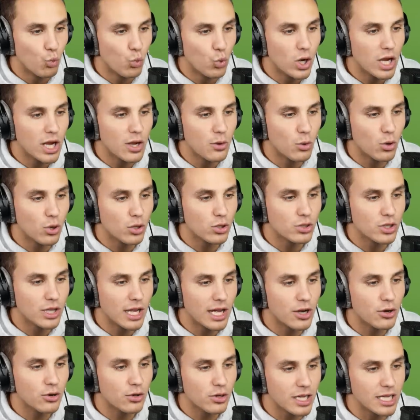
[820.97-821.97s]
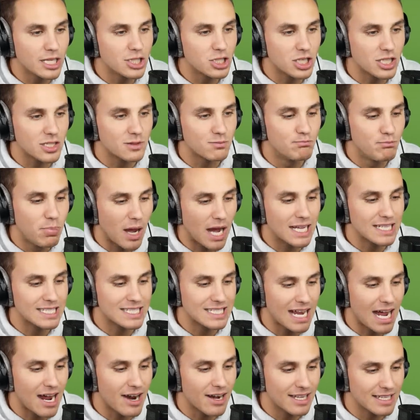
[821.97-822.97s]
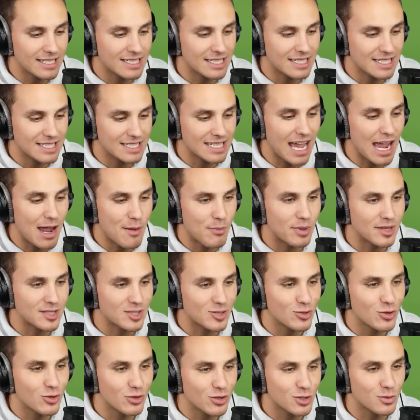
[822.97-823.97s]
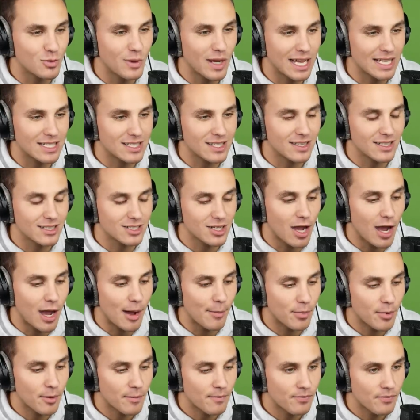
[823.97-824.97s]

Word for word: We will literally just bust out his escape as soon as we get to the top.